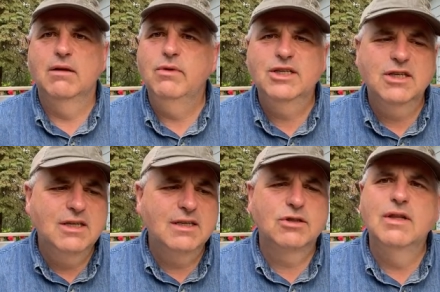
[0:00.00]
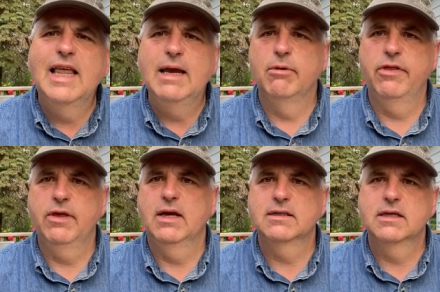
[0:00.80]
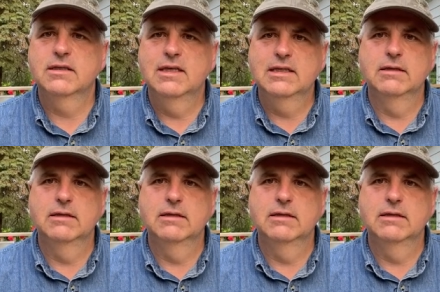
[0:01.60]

we shouldn't label things as this